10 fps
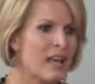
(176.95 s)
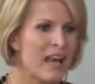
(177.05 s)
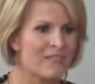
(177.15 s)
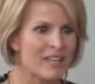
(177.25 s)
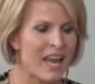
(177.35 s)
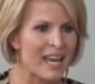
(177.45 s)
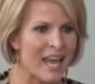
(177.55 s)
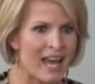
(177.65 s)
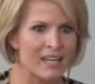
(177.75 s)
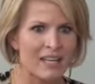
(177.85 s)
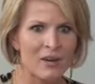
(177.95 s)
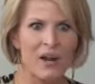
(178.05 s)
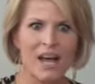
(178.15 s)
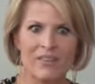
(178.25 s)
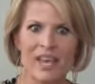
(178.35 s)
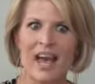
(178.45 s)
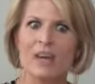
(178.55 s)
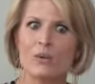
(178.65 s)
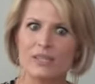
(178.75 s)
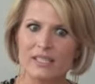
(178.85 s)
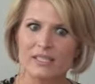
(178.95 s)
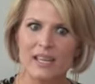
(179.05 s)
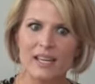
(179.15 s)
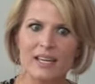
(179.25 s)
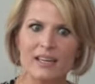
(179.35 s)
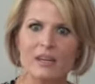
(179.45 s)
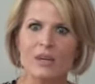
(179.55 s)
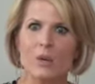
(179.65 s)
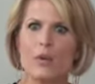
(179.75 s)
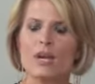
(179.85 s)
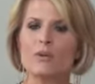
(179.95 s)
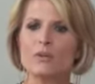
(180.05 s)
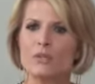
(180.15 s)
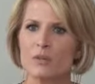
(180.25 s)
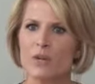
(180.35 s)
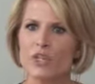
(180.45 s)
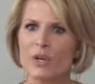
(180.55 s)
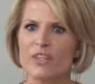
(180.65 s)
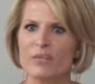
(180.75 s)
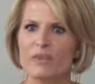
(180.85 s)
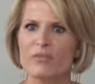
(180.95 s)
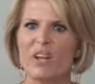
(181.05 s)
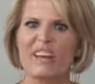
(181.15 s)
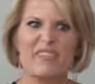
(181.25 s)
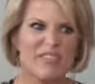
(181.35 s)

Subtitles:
Having had acne or having had oily skin, when I would use a moisturizer before, I